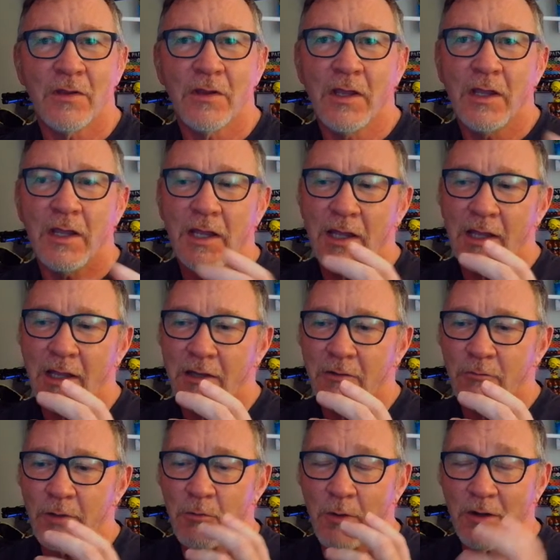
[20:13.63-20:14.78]
and
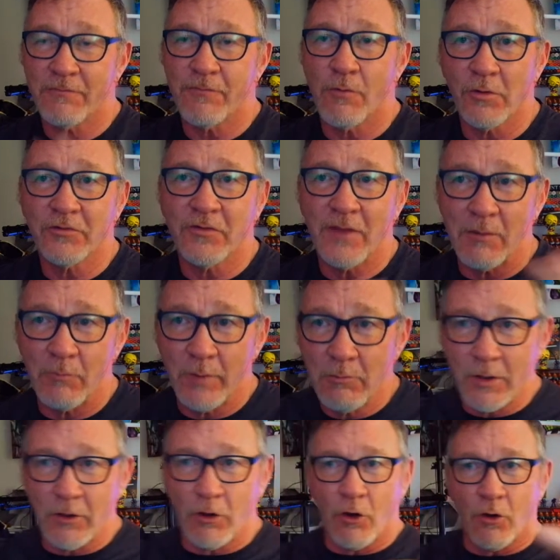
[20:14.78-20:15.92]
we want to force them. We
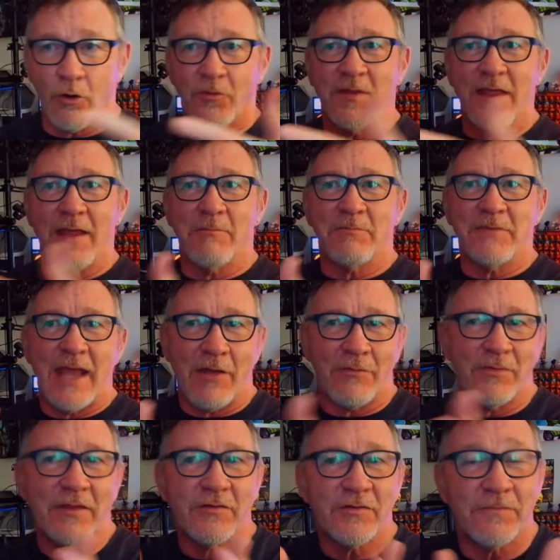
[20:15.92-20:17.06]
want to herd them down
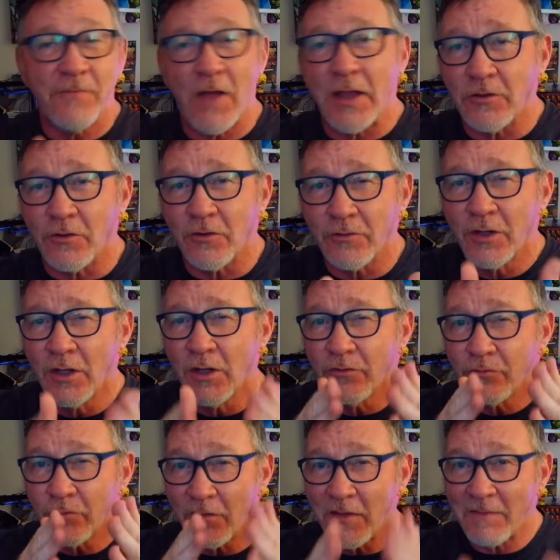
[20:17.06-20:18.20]
this funnel
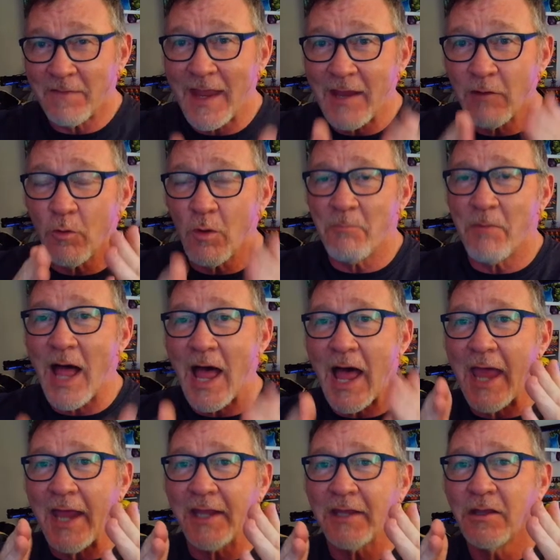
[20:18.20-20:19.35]
so that they will
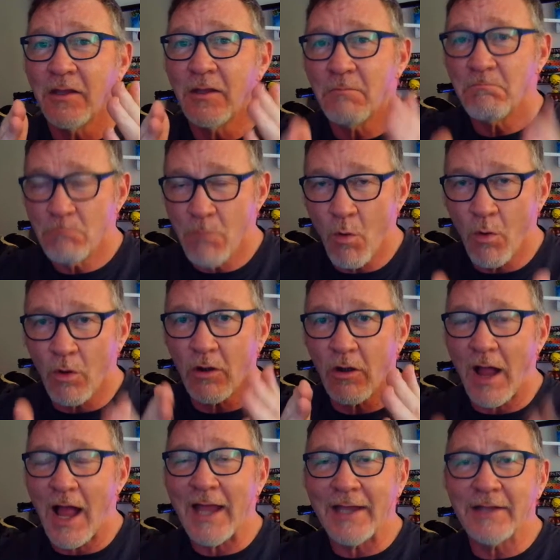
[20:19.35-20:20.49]
buy more
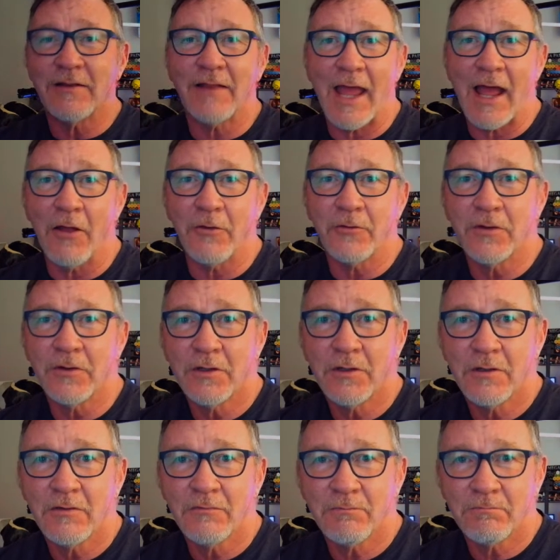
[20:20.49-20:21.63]
iCloud
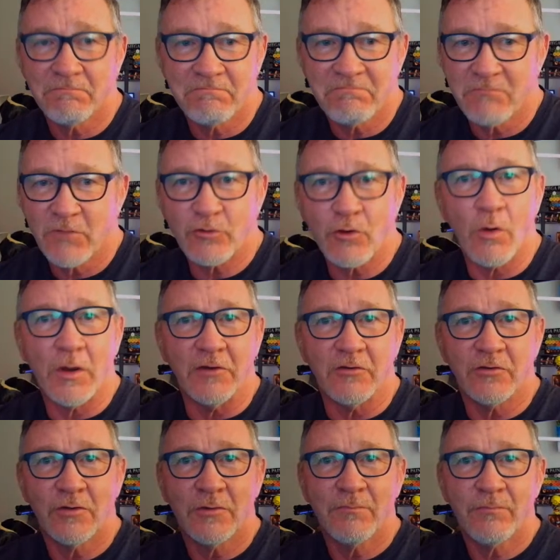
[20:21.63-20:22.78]
storage
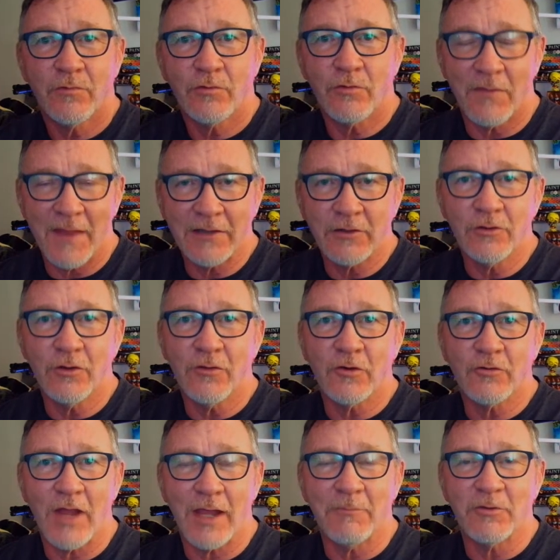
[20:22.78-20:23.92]
so they can do their
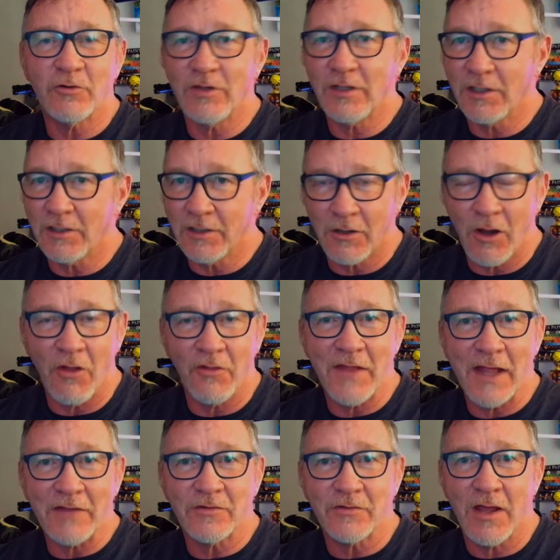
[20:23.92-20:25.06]
time machine and all
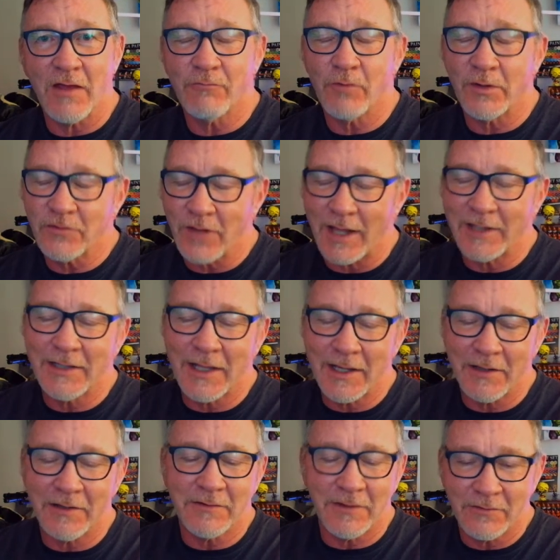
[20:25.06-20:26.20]
that stuff, which I get
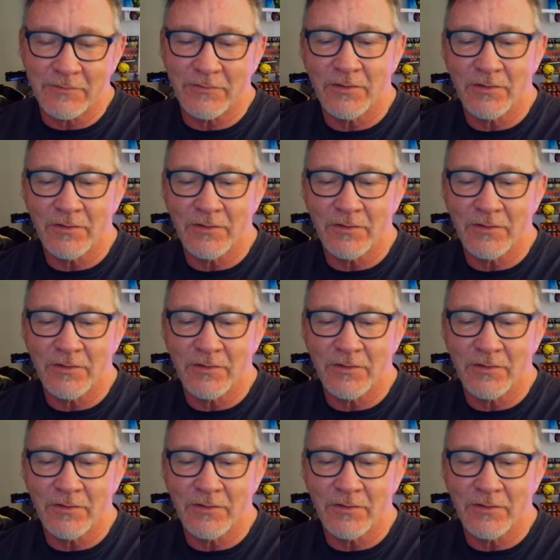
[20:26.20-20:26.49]
it. It's,